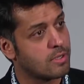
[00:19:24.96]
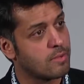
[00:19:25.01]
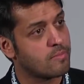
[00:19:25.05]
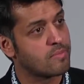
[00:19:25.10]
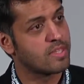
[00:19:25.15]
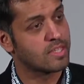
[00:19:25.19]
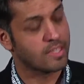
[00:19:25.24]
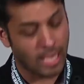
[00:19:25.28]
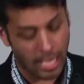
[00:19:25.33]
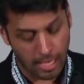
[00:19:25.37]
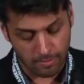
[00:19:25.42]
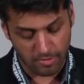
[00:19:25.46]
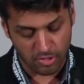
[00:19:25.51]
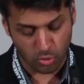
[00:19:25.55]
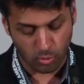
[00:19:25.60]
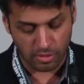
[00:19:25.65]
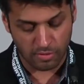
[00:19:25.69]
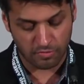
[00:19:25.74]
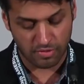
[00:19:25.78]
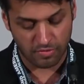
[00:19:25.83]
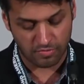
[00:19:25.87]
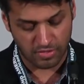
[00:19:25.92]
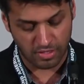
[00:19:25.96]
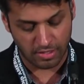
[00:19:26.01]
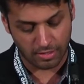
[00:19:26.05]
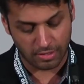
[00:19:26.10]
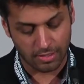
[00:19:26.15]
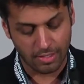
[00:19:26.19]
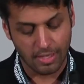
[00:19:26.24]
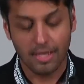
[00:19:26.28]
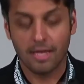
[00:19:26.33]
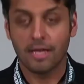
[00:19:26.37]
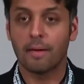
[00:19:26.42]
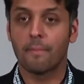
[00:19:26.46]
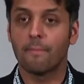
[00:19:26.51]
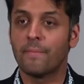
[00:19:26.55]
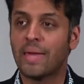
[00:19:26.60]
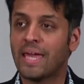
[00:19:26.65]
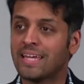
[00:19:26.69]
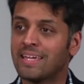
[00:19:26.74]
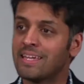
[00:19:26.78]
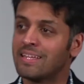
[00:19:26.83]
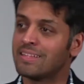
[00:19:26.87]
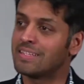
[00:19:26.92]
came in 2015,
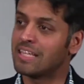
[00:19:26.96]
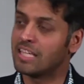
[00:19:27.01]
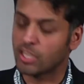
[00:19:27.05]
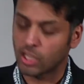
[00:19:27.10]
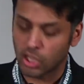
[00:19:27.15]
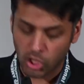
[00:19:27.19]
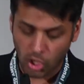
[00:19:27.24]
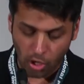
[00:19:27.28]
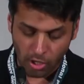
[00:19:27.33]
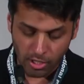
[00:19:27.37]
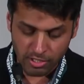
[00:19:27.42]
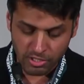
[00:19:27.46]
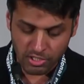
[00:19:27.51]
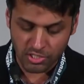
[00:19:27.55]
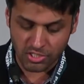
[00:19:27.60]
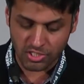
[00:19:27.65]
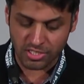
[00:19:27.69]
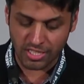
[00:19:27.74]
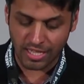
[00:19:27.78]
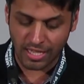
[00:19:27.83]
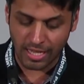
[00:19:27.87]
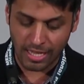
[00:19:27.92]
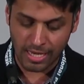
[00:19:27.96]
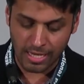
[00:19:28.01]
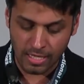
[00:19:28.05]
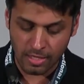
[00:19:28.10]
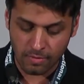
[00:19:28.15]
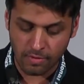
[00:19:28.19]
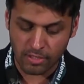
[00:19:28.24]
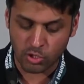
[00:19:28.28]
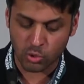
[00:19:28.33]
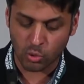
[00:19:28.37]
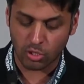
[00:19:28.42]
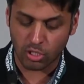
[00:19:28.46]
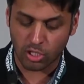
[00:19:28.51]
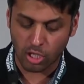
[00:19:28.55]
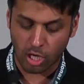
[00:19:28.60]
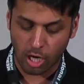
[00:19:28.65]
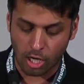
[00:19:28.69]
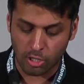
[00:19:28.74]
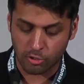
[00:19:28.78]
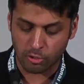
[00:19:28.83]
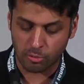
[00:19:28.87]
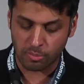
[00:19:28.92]
making it the largest individual
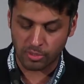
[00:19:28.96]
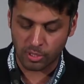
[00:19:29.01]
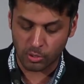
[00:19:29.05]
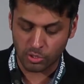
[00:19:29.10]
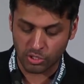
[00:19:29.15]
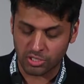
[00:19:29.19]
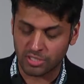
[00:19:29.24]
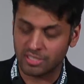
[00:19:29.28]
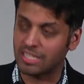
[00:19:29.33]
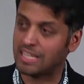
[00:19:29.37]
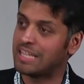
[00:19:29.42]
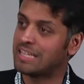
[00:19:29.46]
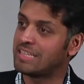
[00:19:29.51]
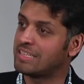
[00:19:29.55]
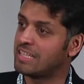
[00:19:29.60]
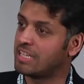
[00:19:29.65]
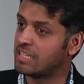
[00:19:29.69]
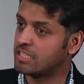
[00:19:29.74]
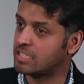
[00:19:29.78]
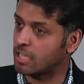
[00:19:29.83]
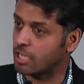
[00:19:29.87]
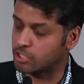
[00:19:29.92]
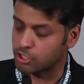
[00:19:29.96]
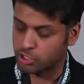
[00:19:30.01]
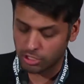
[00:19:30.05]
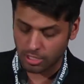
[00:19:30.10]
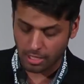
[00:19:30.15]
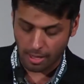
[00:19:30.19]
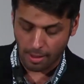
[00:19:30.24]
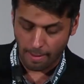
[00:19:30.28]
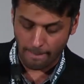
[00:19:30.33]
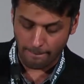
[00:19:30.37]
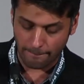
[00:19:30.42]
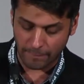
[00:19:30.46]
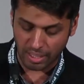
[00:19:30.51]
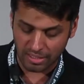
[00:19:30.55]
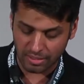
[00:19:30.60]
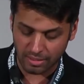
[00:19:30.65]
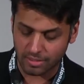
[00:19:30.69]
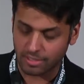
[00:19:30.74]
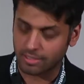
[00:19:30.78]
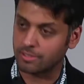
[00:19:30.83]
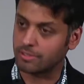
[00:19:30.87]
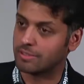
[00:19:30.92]
contribution in the Dutch
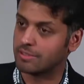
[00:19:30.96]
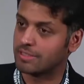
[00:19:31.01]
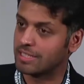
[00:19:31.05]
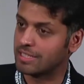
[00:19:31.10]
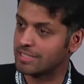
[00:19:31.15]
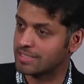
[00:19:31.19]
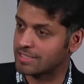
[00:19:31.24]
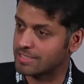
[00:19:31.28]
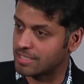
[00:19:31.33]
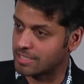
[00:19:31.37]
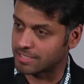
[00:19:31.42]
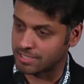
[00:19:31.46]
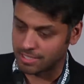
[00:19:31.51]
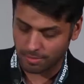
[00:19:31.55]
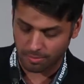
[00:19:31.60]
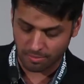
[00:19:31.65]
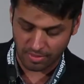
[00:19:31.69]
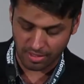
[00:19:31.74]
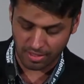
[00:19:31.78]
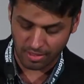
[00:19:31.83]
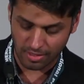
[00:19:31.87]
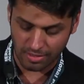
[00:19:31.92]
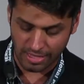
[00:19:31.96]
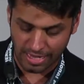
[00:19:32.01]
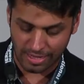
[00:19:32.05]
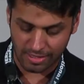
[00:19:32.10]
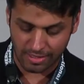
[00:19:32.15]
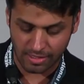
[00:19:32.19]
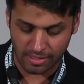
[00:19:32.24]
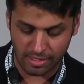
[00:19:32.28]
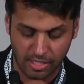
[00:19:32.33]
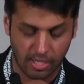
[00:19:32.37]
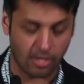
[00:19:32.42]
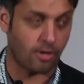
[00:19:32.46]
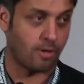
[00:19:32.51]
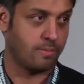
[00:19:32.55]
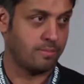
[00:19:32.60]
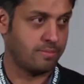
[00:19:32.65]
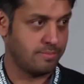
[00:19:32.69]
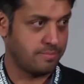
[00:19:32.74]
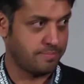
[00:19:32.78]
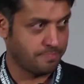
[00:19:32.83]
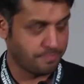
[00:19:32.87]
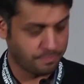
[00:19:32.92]
political system that year.
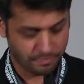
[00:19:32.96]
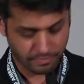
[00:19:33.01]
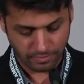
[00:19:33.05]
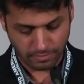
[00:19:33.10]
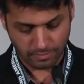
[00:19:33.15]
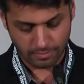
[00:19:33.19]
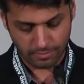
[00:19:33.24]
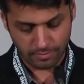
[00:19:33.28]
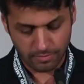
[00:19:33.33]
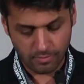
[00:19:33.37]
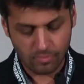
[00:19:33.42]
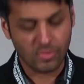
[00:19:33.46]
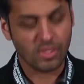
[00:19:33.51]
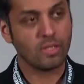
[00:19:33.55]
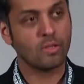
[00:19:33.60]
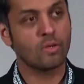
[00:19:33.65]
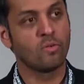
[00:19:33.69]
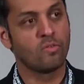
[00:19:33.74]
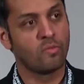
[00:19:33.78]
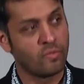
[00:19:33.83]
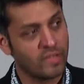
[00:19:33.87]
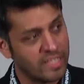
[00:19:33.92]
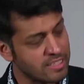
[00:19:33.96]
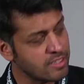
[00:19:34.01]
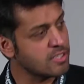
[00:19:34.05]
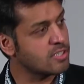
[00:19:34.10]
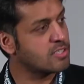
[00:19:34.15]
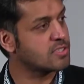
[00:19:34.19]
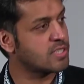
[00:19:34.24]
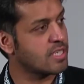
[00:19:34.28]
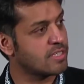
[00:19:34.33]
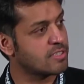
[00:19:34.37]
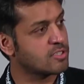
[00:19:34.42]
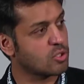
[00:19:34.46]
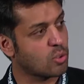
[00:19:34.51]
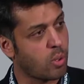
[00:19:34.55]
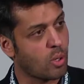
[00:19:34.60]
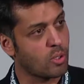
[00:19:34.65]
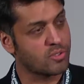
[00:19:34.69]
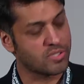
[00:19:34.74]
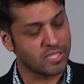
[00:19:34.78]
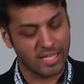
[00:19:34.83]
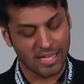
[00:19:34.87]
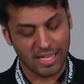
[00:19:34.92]
Wilders is,
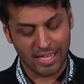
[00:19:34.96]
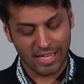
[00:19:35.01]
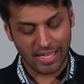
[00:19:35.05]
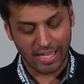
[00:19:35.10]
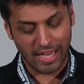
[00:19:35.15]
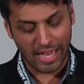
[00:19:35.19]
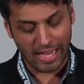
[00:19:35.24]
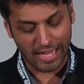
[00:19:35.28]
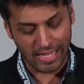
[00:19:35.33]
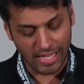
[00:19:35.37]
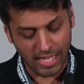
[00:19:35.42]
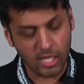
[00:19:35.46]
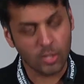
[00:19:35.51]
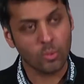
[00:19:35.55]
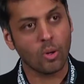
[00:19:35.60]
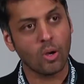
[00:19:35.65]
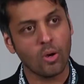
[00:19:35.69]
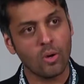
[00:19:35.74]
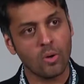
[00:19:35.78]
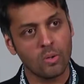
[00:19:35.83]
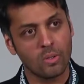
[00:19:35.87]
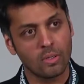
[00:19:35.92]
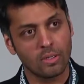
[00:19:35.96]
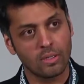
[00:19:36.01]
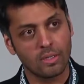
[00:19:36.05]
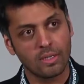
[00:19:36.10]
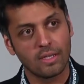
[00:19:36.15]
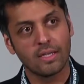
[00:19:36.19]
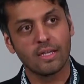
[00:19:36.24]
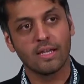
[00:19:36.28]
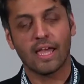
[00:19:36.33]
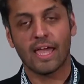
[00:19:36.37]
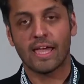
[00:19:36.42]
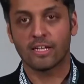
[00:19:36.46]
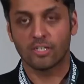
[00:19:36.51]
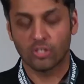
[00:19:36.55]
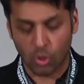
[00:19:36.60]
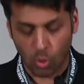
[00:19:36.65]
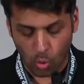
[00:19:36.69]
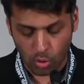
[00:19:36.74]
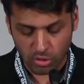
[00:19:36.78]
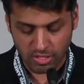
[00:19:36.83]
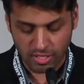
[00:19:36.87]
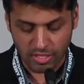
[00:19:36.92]
quote, a hero and,
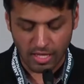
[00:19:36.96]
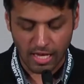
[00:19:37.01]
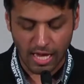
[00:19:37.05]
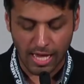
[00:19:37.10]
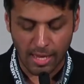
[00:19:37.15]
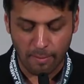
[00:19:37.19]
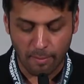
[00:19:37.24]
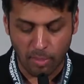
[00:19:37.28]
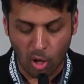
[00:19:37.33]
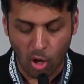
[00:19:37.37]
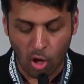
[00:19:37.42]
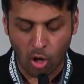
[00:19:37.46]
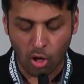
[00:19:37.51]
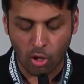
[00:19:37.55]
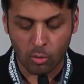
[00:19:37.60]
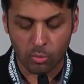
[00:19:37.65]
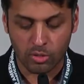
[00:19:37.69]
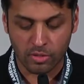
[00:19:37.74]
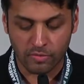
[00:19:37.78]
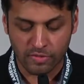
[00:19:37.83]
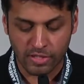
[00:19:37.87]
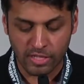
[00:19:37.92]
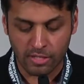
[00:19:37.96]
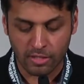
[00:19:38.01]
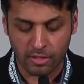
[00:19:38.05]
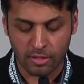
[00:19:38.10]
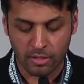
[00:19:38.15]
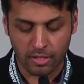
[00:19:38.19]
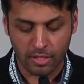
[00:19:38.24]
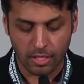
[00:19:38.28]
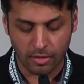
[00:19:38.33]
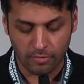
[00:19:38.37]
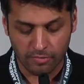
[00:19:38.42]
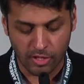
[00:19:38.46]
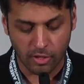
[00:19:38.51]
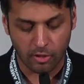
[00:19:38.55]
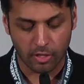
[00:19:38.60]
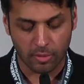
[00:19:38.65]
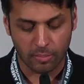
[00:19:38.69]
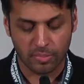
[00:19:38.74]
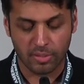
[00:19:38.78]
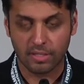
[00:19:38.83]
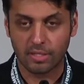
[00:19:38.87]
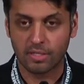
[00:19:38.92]
quote, a Paul Revere of
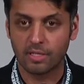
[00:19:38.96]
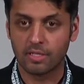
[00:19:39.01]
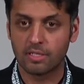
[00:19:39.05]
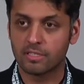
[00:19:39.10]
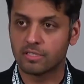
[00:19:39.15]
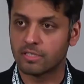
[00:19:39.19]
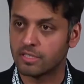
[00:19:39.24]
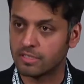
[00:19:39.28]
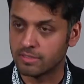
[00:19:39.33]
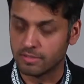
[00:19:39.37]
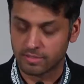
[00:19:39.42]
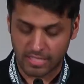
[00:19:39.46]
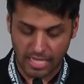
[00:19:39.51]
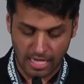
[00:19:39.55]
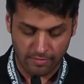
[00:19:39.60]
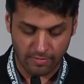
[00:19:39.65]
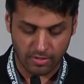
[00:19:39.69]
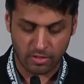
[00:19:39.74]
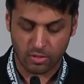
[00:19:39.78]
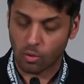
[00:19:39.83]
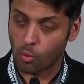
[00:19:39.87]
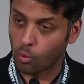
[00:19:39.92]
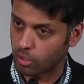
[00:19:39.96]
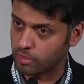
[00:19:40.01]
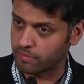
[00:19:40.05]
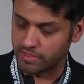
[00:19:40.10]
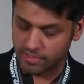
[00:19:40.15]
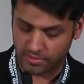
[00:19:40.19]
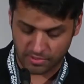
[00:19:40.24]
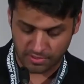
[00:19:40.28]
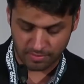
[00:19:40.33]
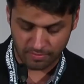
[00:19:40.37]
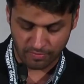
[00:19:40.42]
Europe to David Horowitz.